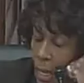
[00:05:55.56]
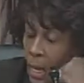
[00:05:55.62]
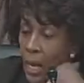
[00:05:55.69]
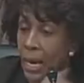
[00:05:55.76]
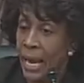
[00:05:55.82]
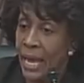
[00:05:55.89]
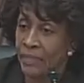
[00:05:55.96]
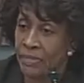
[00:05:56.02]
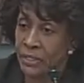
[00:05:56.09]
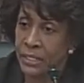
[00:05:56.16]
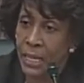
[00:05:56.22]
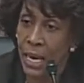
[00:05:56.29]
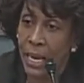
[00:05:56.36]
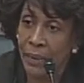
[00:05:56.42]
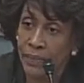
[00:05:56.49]
At the
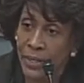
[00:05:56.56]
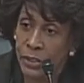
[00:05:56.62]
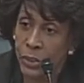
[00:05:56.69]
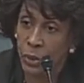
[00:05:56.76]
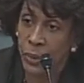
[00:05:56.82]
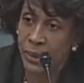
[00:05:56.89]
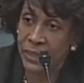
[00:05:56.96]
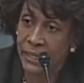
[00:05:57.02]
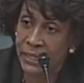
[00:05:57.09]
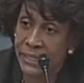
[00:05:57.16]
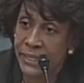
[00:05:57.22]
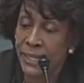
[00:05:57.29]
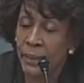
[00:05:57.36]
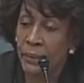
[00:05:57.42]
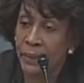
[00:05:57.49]
time that you were
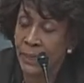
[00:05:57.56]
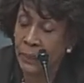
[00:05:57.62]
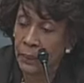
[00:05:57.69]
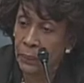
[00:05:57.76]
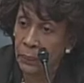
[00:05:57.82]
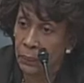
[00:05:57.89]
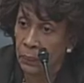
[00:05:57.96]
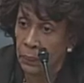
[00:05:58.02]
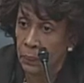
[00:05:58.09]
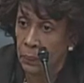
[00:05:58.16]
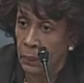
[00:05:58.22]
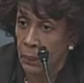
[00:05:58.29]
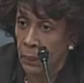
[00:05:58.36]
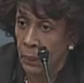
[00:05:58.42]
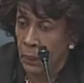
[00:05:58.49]
considering
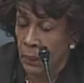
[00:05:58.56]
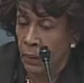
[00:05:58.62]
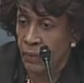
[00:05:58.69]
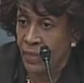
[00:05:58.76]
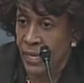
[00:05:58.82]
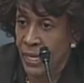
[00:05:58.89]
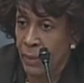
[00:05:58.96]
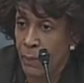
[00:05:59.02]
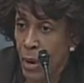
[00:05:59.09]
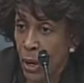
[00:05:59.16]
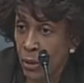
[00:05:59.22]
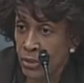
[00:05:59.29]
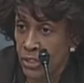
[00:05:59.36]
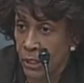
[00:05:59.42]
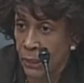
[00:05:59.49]
the
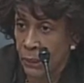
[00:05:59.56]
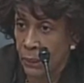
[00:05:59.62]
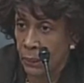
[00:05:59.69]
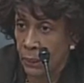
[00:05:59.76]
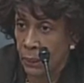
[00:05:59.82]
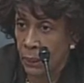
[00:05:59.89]
merger,